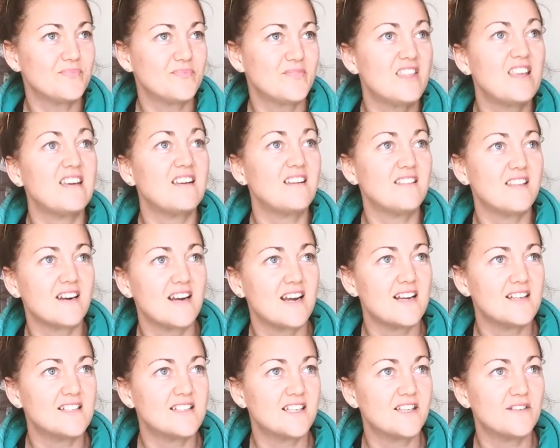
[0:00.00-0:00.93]
thing that I
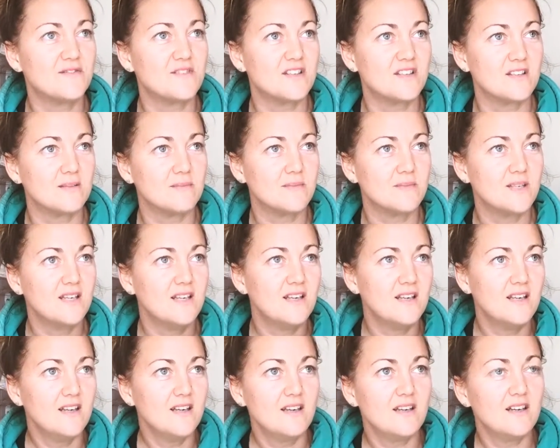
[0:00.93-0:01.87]
had to give to them.
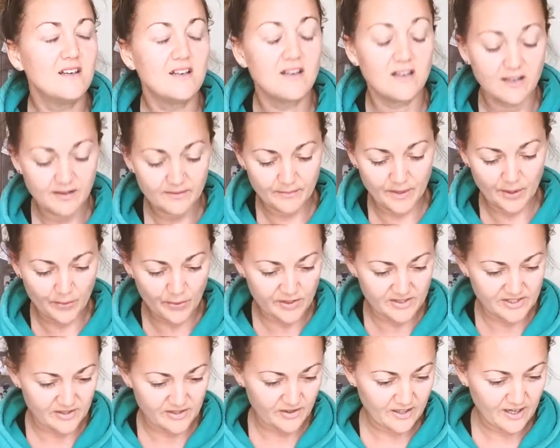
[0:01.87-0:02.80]
My
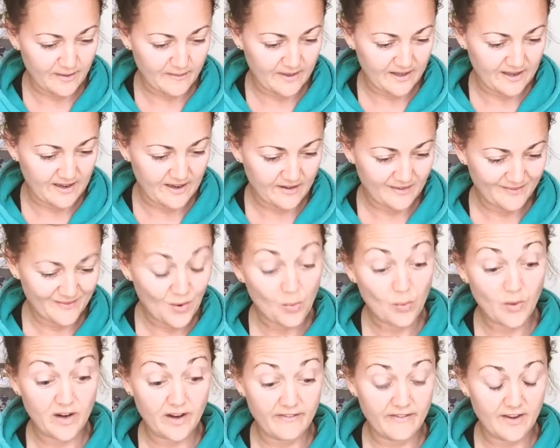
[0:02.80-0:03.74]
words are not coming out.
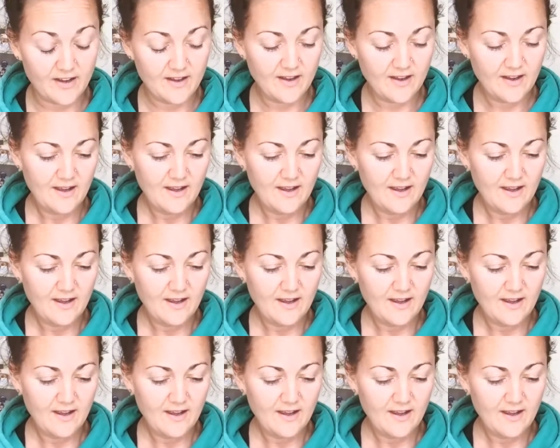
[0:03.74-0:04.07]
Whatever.